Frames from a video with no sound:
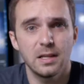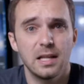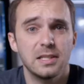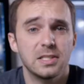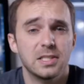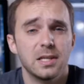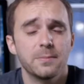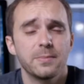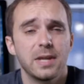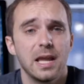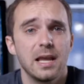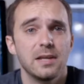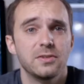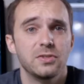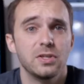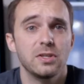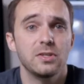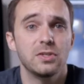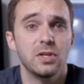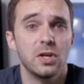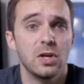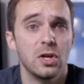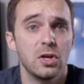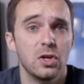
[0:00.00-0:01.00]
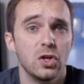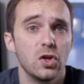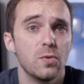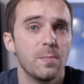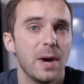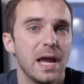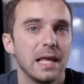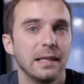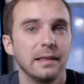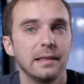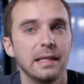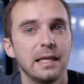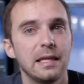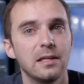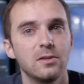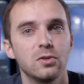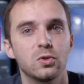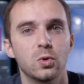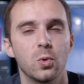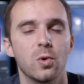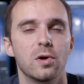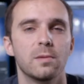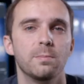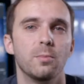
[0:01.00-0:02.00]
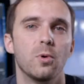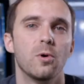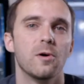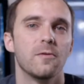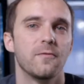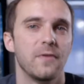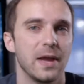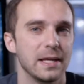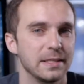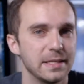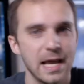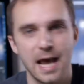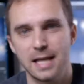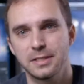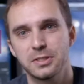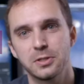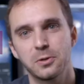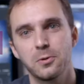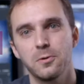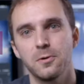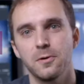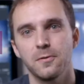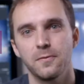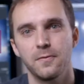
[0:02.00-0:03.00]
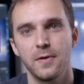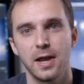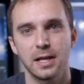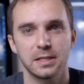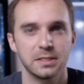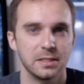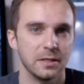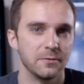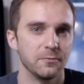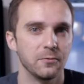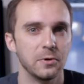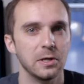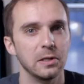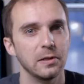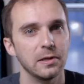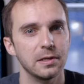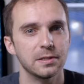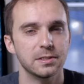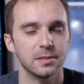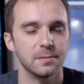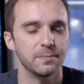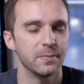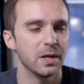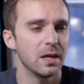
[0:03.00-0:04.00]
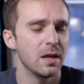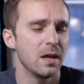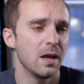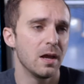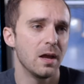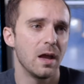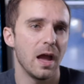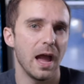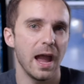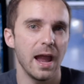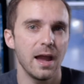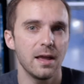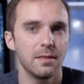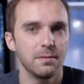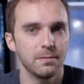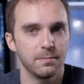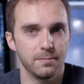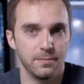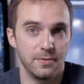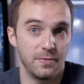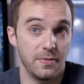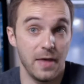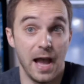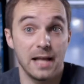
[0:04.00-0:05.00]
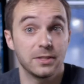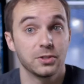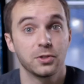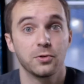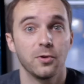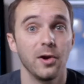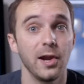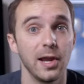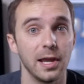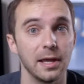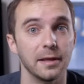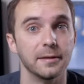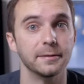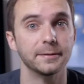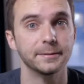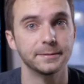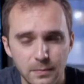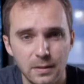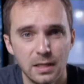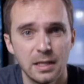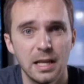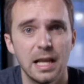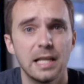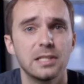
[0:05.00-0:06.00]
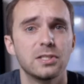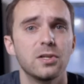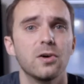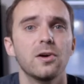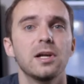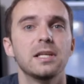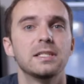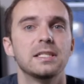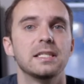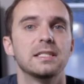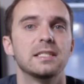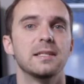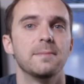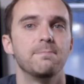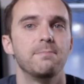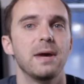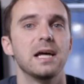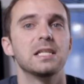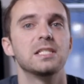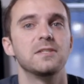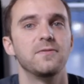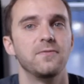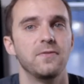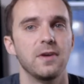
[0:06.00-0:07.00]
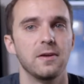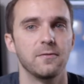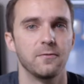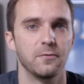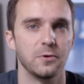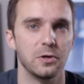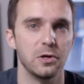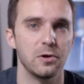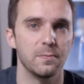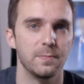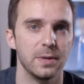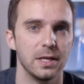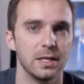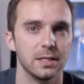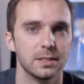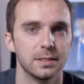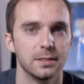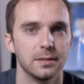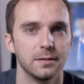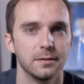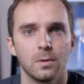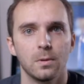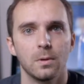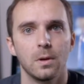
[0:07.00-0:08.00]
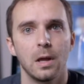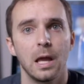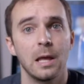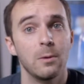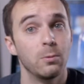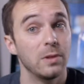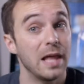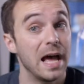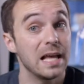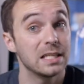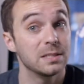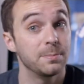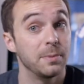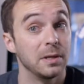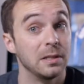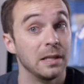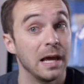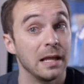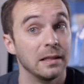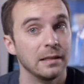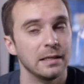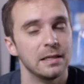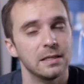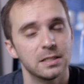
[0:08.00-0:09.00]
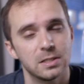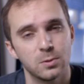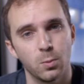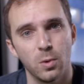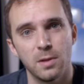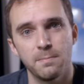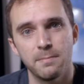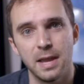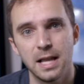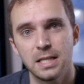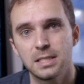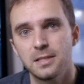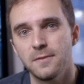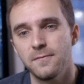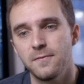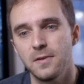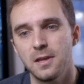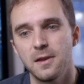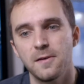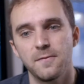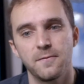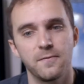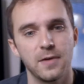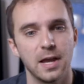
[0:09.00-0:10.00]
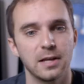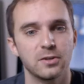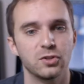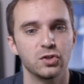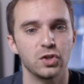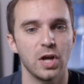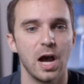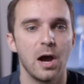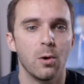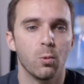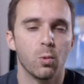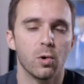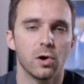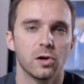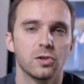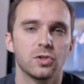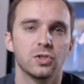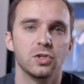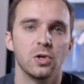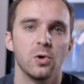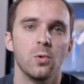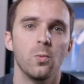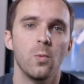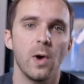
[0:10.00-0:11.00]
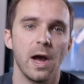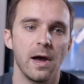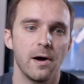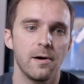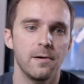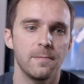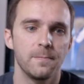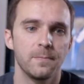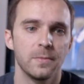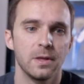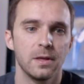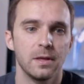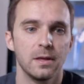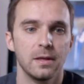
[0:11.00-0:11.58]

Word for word: In some cases, you might lean toward more fantastical effects than realism, and that's great, as long as it's the best fit for your piece. And last but not least, what makes a VFX shot work so well